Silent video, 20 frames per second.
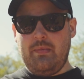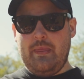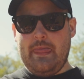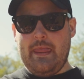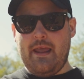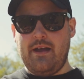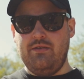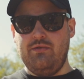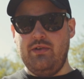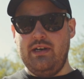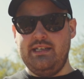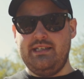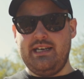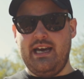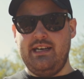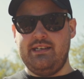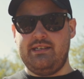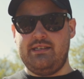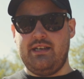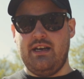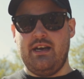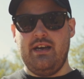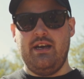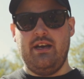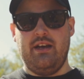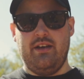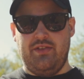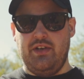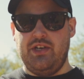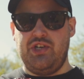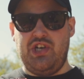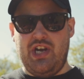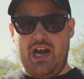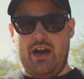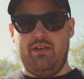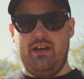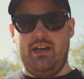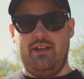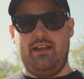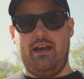You can really taste the
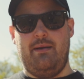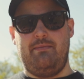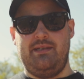cherry in there,